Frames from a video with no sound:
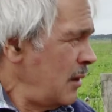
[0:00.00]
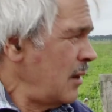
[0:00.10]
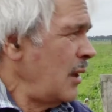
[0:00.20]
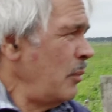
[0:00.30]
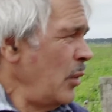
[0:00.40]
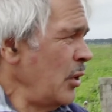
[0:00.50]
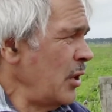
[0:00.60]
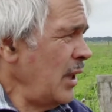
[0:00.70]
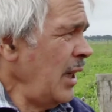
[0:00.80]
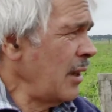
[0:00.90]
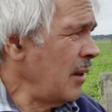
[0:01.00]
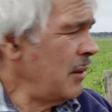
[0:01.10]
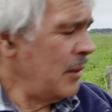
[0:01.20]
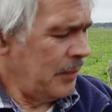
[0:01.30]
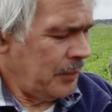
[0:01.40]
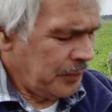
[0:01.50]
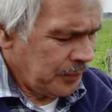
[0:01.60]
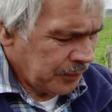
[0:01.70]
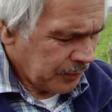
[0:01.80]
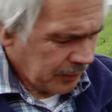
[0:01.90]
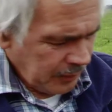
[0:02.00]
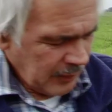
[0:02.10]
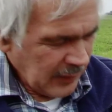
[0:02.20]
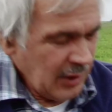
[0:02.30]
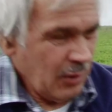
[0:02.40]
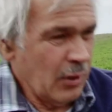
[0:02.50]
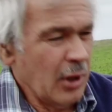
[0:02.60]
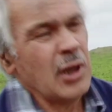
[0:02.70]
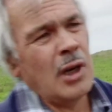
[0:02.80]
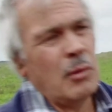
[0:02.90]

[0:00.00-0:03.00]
He burnt it down. Well, I